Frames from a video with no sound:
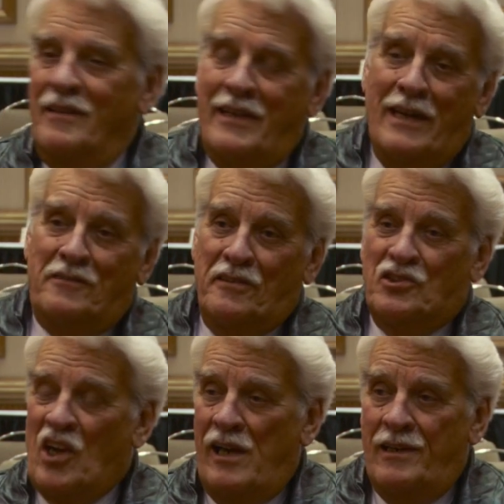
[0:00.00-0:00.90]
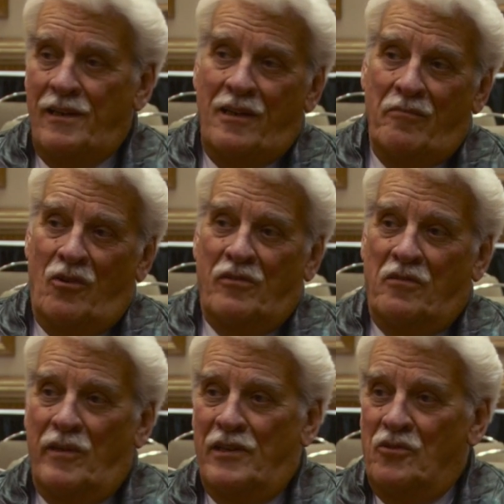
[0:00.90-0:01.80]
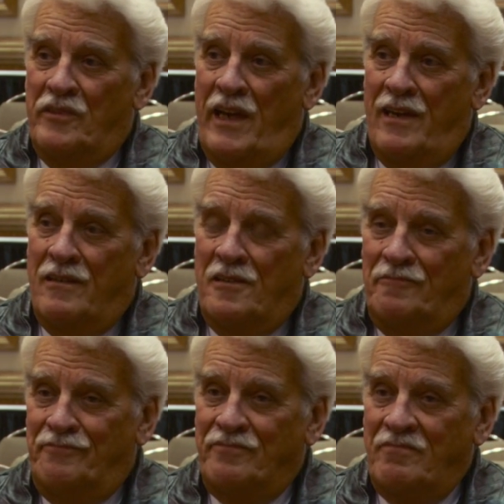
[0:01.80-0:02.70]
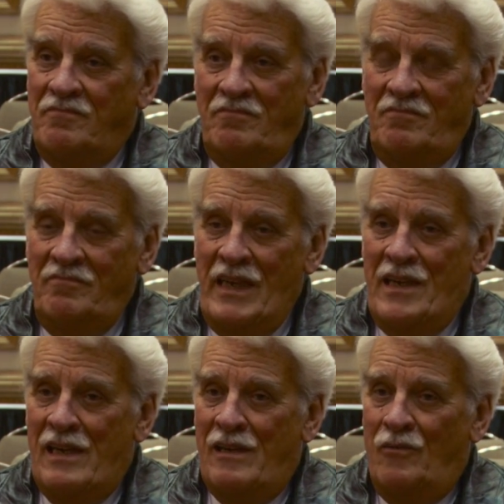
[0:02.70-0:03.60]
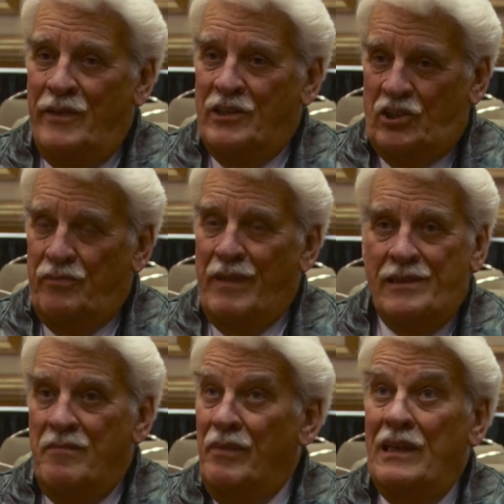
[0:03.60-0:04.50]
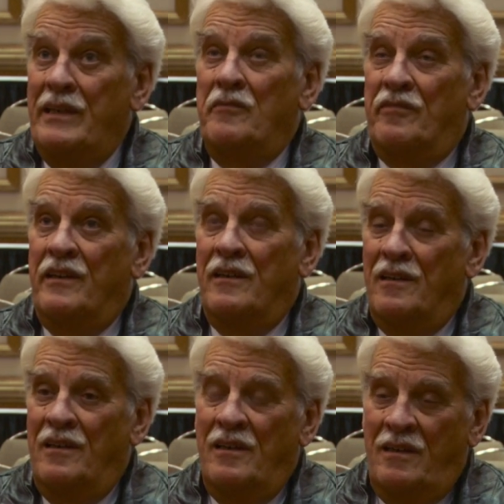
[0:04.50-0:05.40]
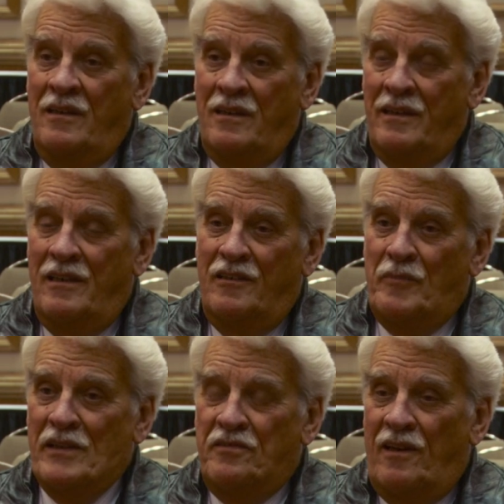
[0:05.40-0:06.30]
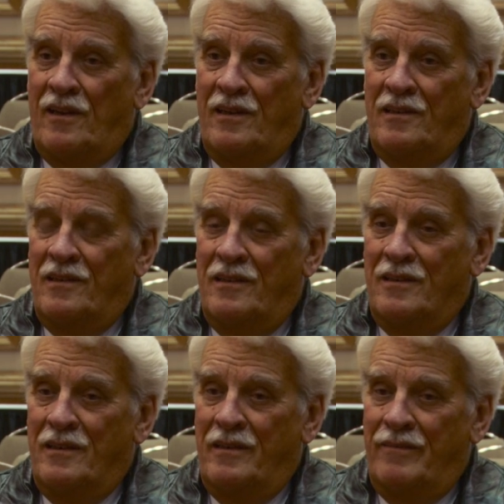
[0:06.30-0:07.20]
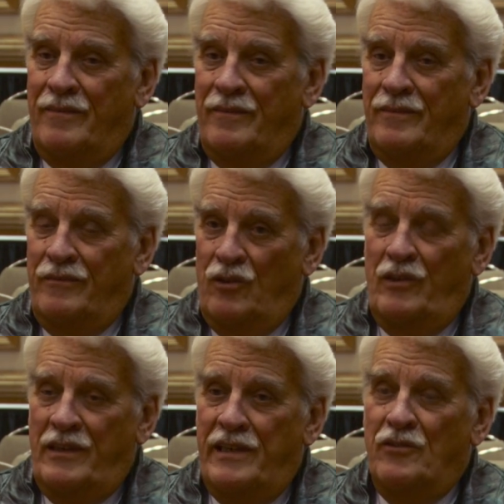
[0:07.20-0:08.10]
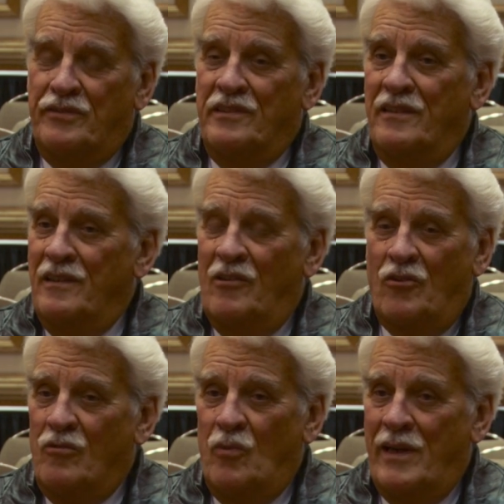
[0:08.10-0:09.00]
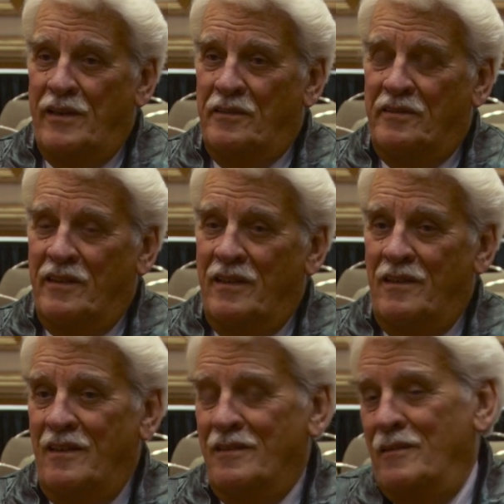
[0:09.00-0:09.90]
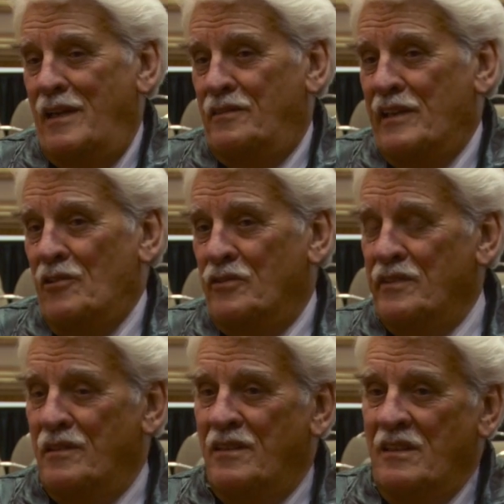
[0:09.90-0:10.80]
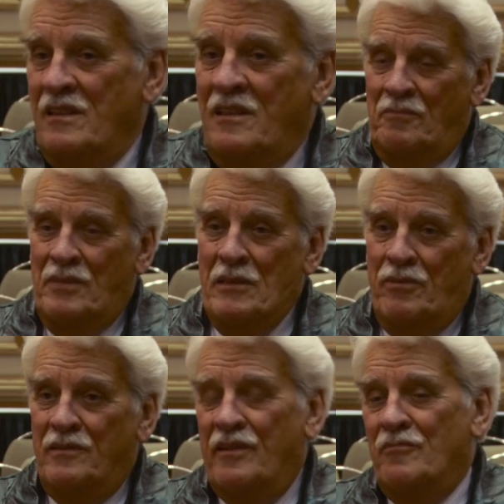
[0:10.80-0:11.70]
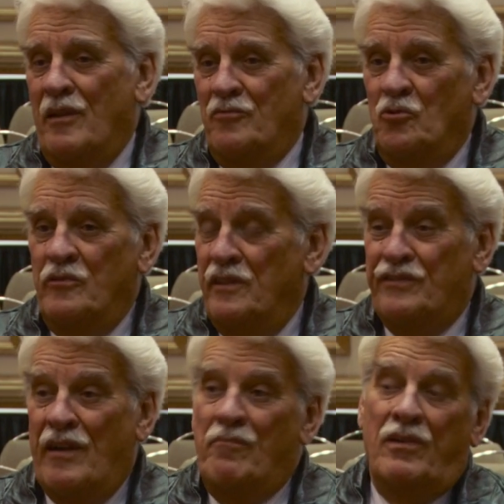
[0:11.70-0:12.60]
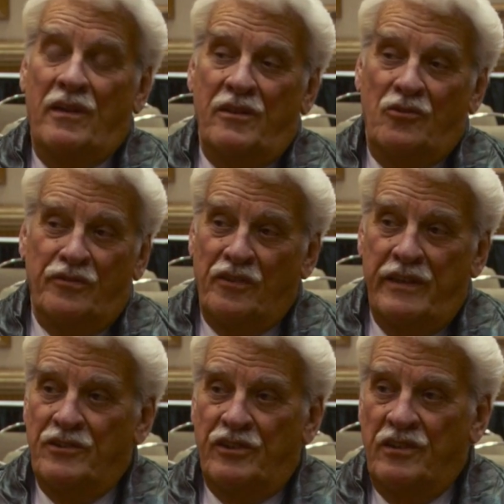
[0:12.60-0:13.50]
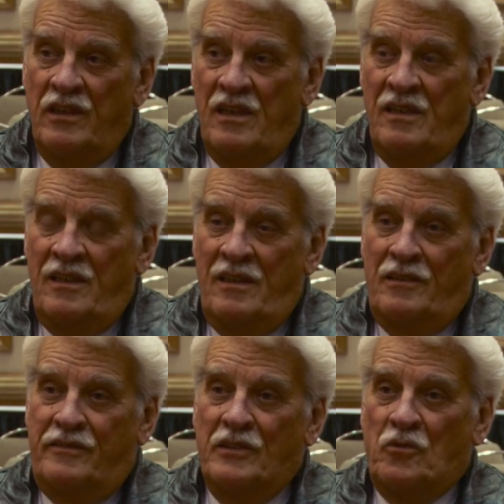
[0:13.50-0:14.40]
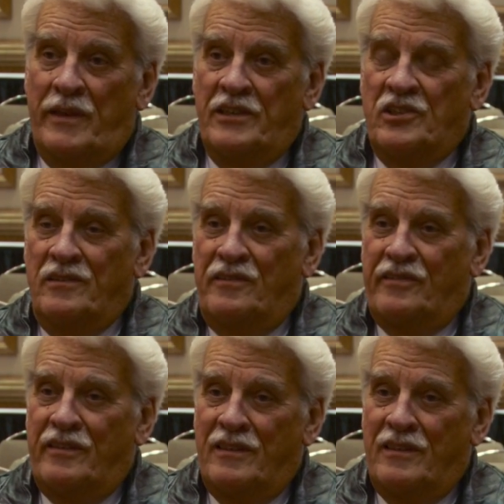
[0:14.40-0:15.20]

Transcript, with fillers: he had this child in him all the way to the end, which made him believe in in spaceflight, really innocent in a lot of ways, and as innocent people sometimes do. They stumble into strange situations,